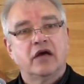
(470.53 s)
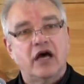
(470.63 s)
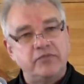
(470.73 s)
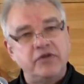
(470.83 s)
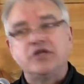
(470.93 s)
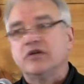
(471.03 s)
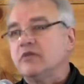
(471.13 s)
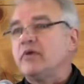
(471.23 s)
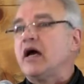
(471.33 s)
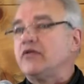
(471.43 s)
up
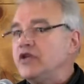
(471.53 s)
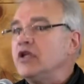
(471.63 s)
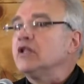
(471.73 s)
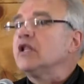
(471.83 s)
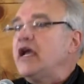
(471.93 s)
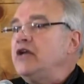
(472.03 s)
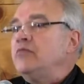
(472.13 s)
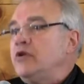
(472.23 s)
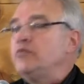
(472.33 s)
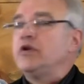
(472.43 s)
until about the
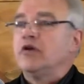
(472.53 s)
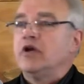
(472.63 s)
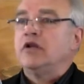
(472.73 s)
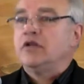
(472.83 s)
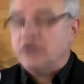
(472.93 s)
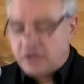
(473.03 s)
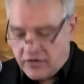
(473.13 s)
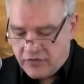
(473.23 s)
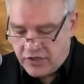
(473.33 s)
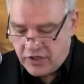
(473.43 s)
Enlightenment period in the
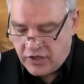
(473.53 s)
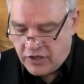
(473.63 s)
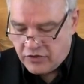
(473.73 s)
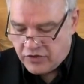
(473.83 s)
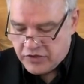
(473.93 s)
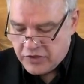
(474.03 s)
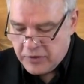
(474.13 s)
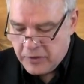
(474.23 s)
1700s.